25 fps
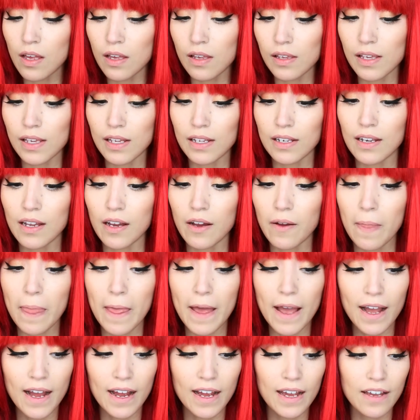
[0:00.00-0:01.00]
Okay, now
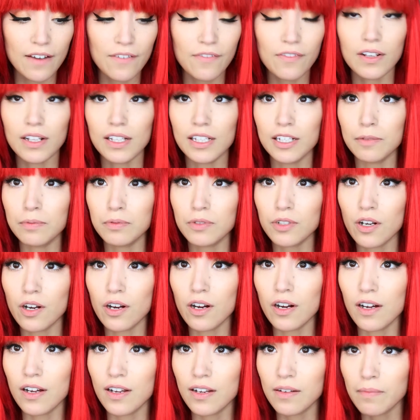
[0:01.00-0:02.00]
that I have clipped
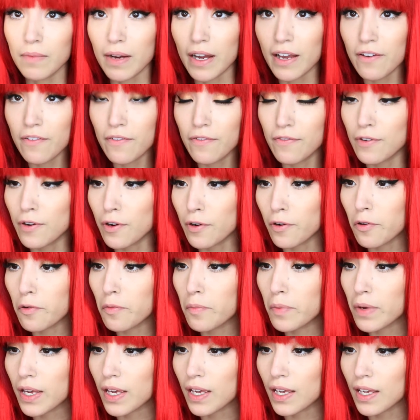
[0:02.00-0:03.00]
on my faux
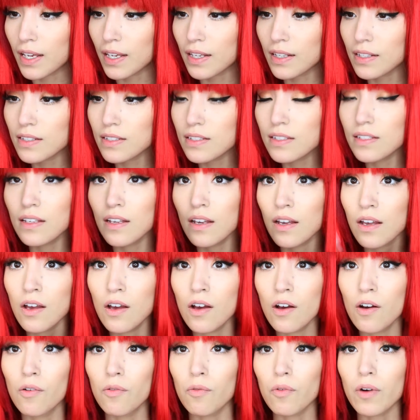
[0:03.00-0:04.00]
bangs,
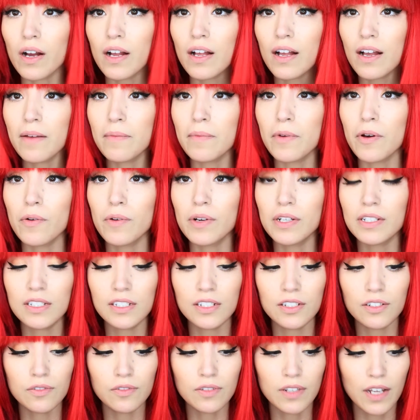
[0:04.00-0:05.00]
what I'm going to
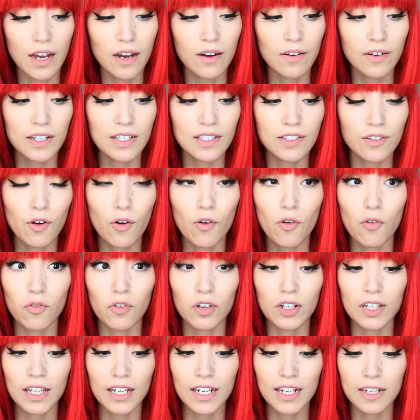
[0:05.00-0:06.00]
do now is
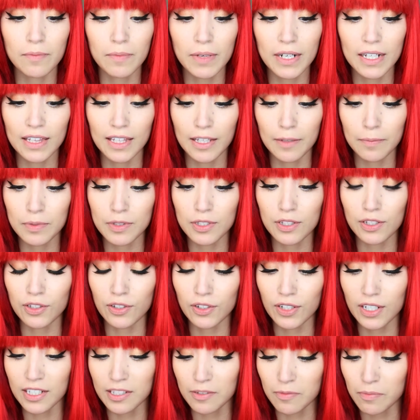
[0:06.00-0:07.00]
overline my lips to
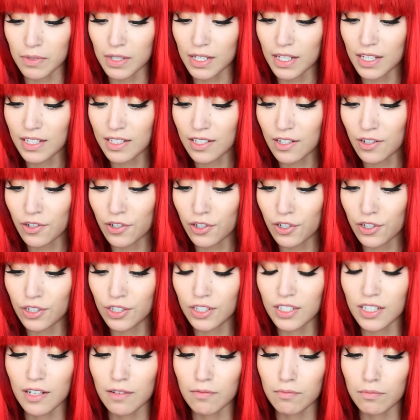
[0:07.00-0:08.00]
look as big as
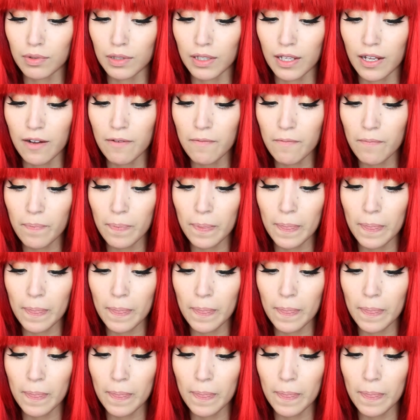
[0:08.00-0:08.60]
hers and plump.